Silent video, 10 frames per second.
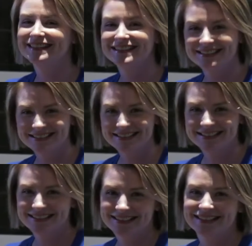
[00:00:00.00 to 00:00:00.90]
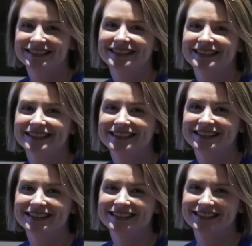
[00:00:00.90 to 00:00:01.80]

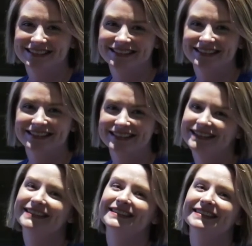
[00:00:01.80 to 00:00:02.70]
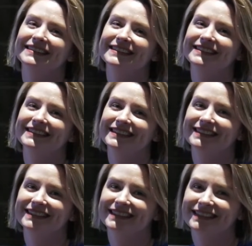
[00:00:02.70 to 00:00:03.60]

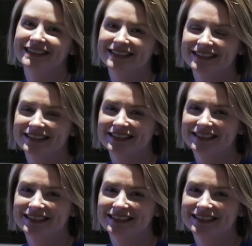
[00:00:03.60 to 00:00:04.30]
This person isn't speaking.